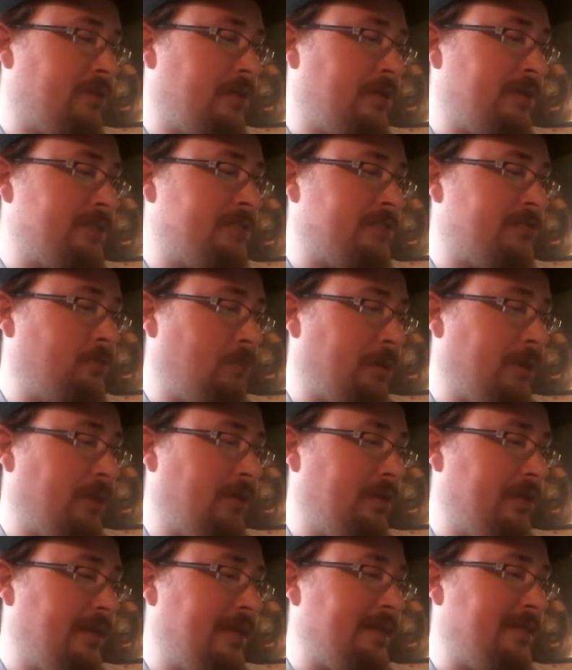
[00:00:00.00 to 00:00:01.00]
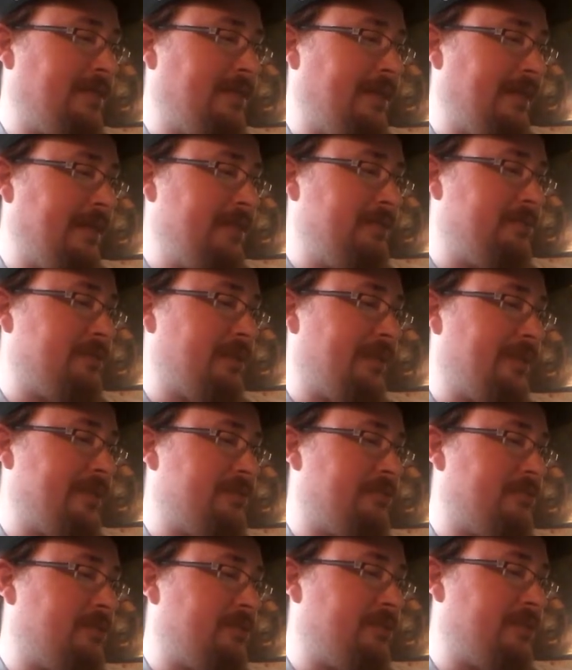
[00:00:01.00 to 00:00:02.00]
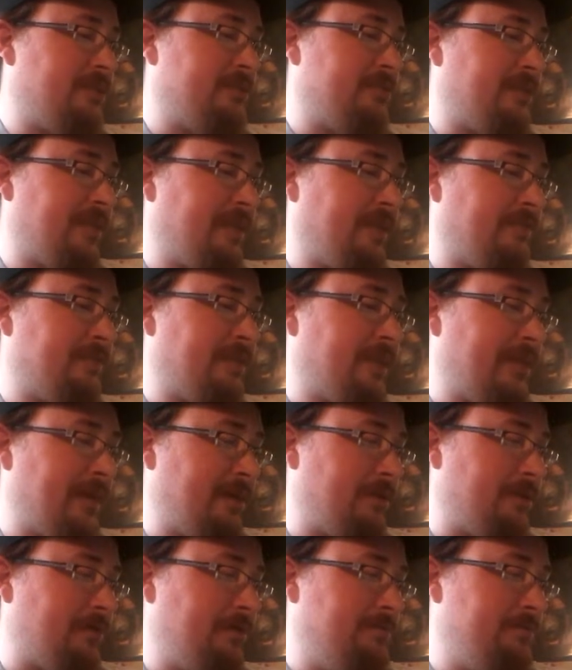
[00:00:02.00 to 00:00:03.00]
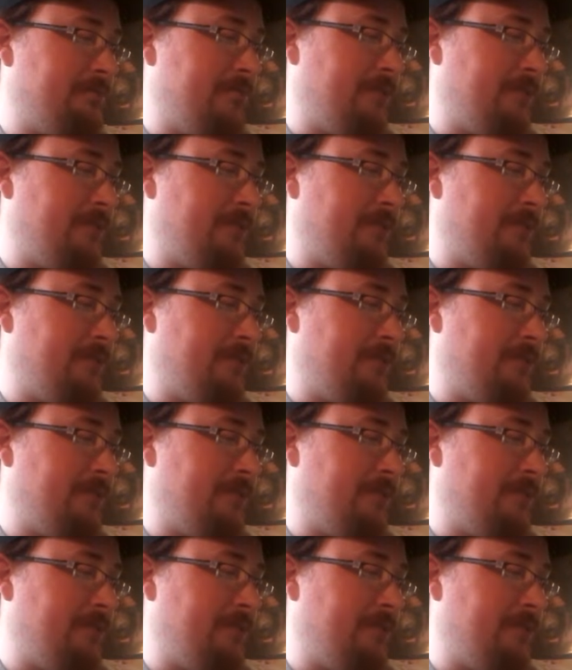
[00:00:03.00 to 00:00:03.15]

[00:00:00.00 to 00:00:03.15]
as dwell in tents, and such as have cattle.